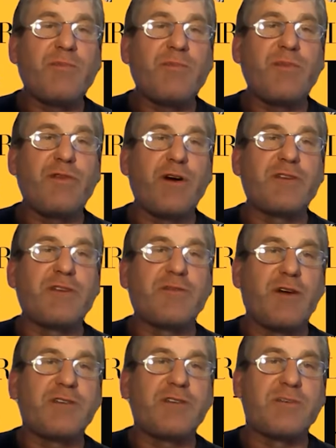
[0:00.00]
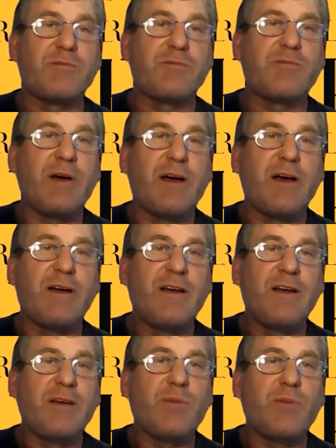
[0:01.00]
You find find some uh,
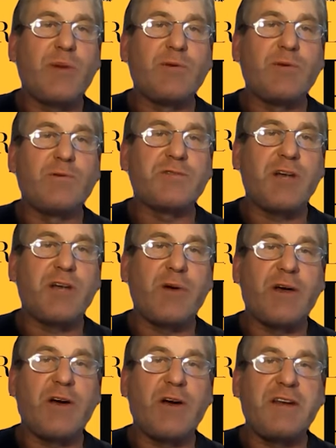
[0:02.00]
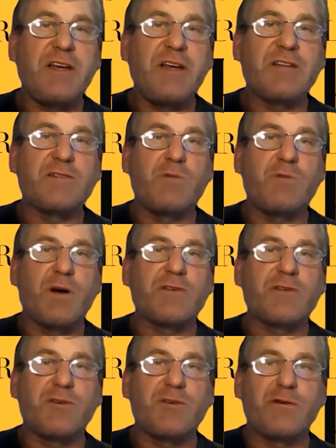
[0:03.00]
people showing ideas of what
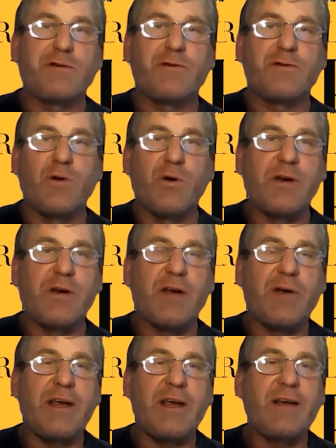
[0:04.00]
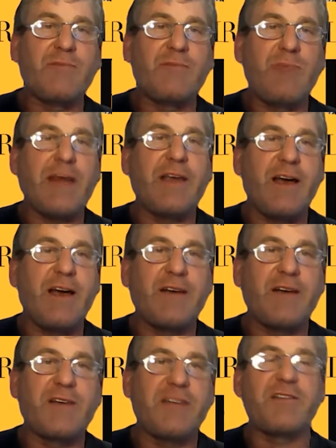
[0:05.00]
sort of ordinary
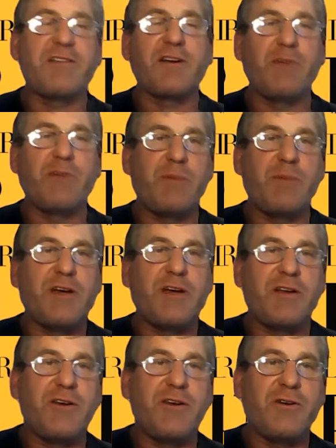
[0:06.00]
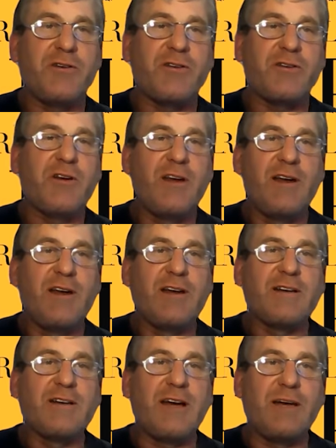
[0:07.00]
backyard kitchen equipment you can use.
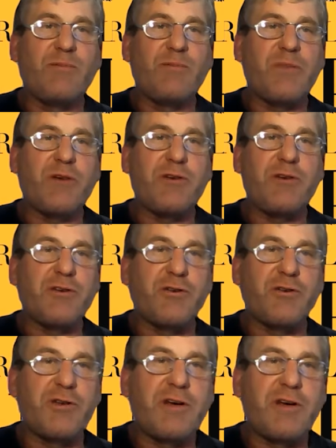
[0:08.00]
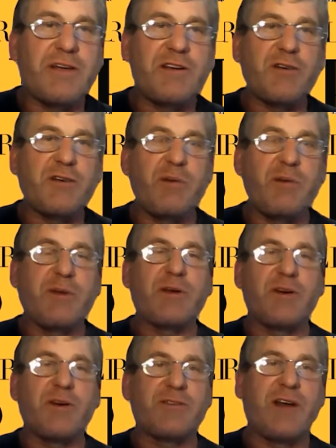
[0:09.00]
Um, don't use good kitchen equipment
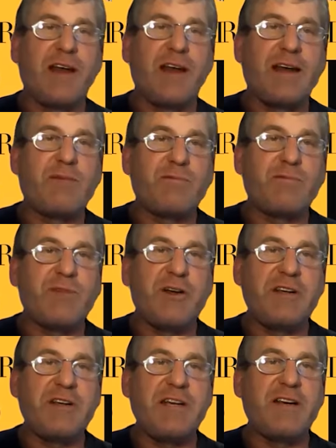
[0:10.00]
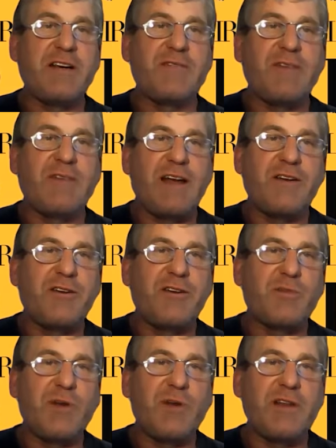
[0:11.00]
because it'll end up dirty and
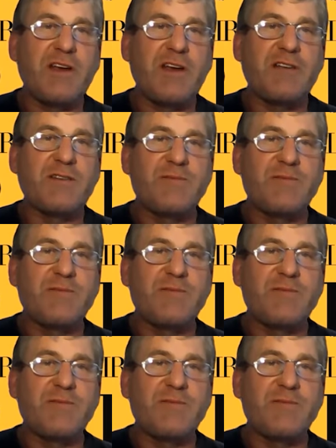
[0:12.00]
unusable in the kitchen.